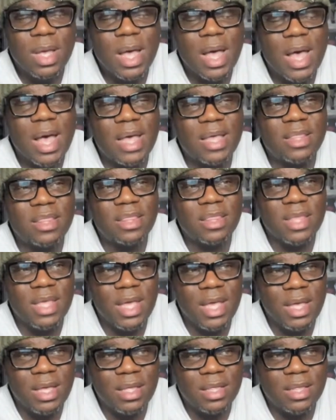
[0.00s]
I
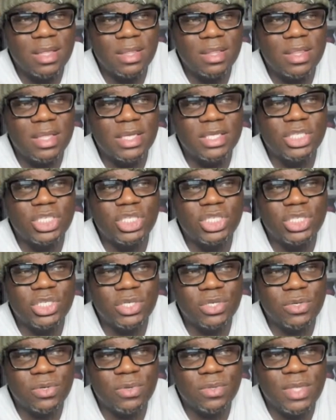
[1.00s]
think the
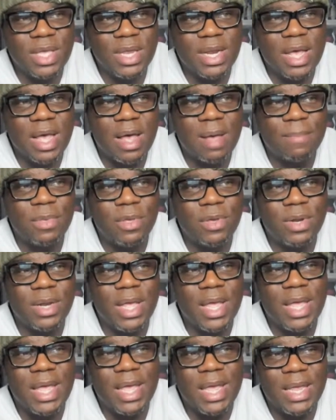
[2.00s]
shoe that I'm going
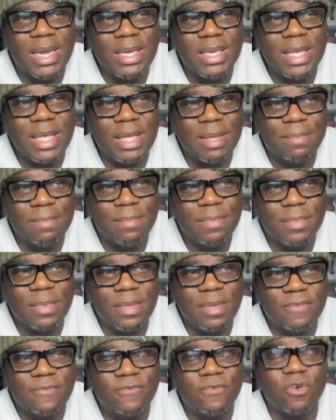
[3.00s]
to end up
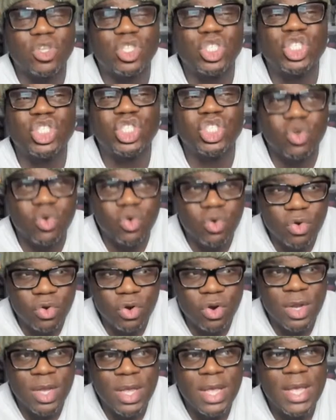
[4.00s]
for
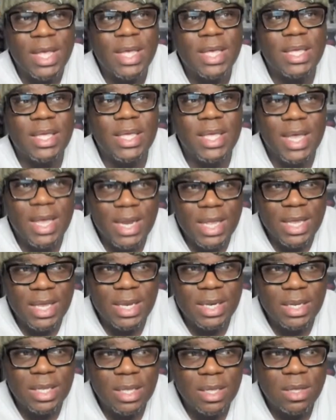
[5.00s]
sure
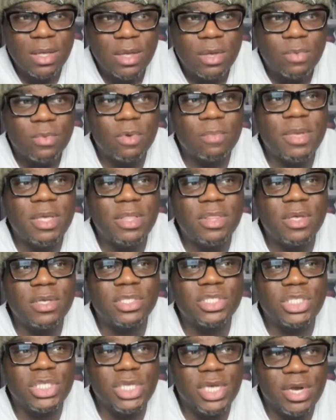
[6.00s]
getting will be
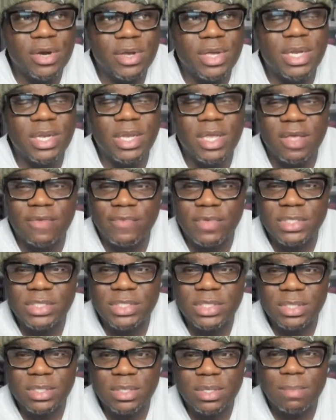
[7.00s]
those Cherry
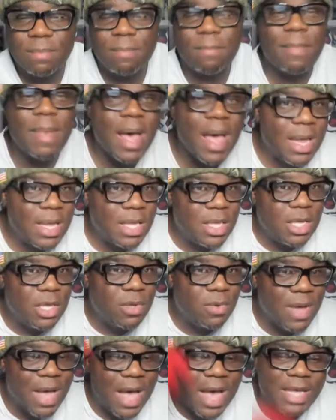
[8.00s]
11s. Mind
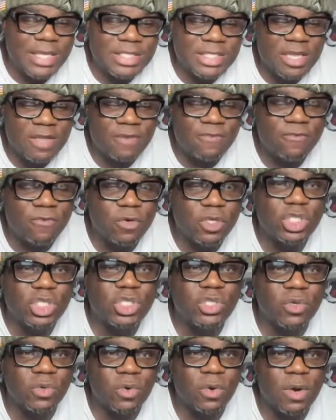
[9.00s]
you, I said for
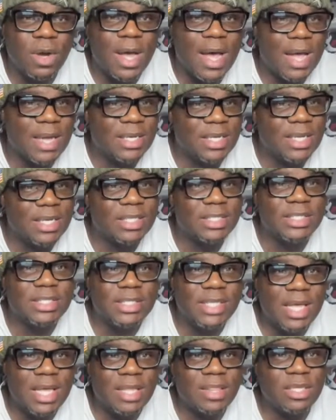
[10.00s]
sure. I didn't
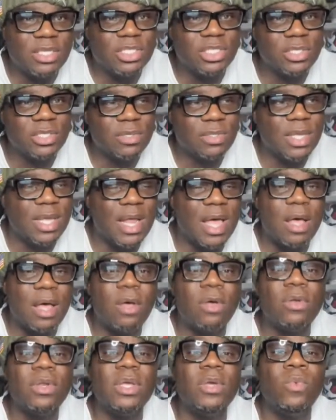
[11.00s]
say the shoe that I
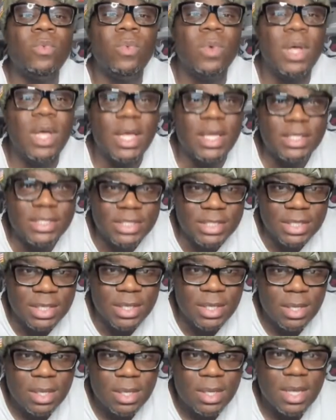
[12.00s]
only want.
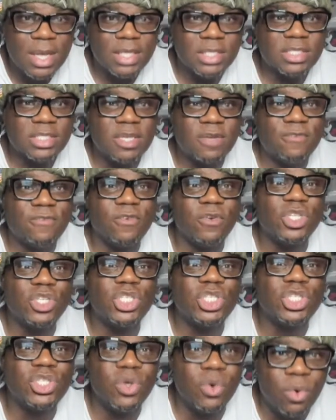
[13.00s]
I said for
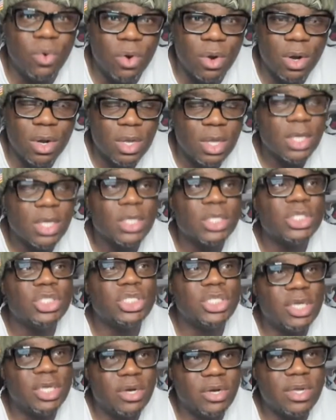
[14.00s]
sure.
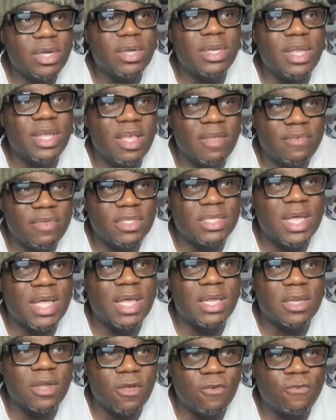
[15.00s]
Cherry 11s, I
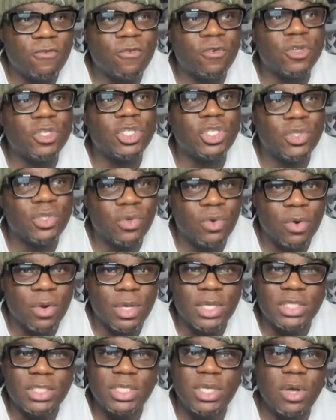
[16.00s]
know for sure,
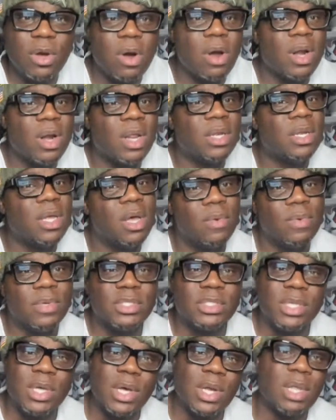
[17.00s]
because you already know
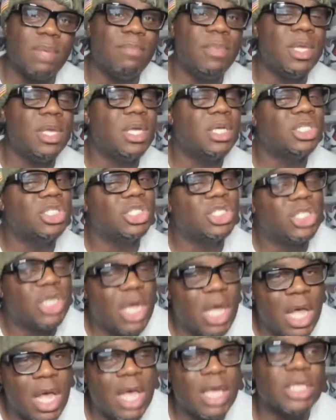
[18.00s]
it's going to be a
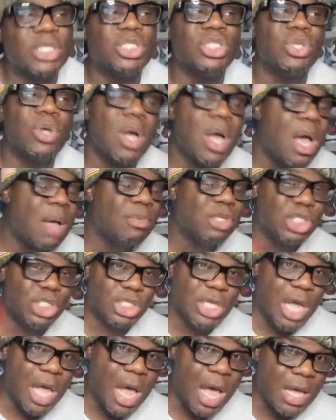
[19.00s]
shock drop
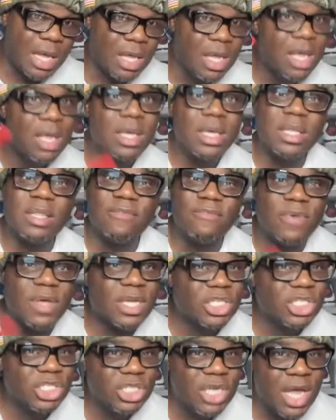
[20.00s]
shock. Because the
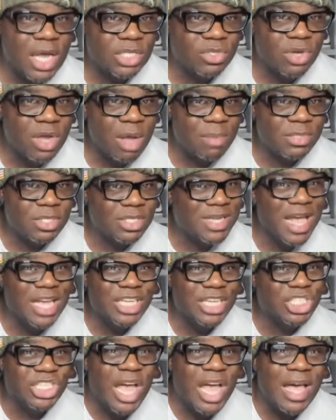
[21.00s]
fucking shock drops are not
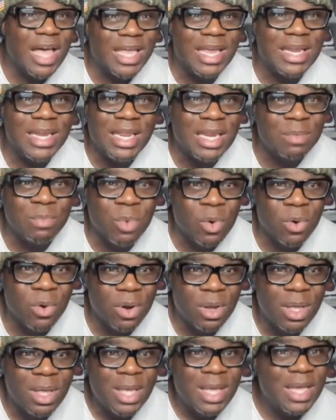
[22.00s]
shocking
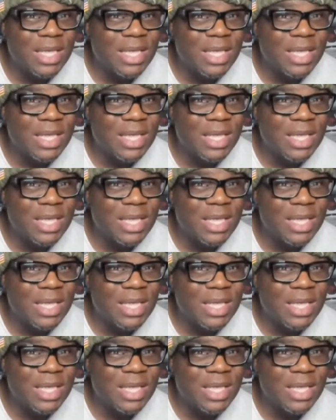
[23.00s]
anymore.